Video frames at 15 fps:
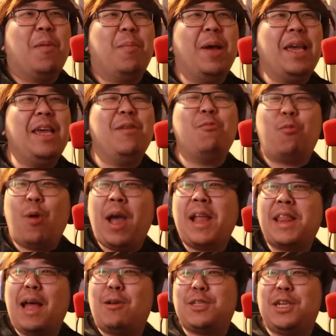But he
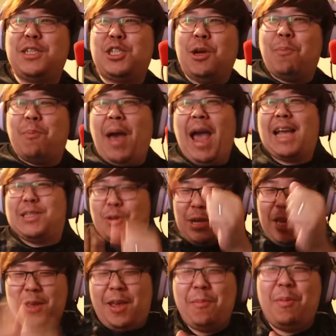read that I was gonna jump back, so
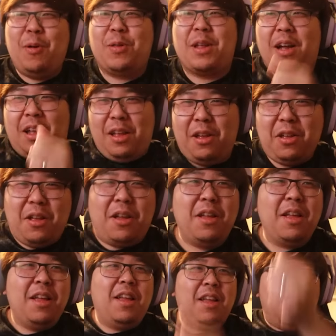he hit me with
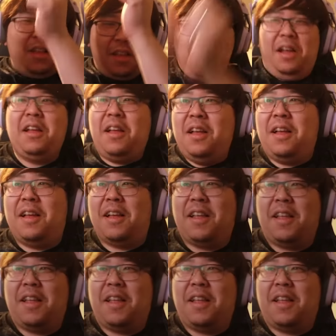the...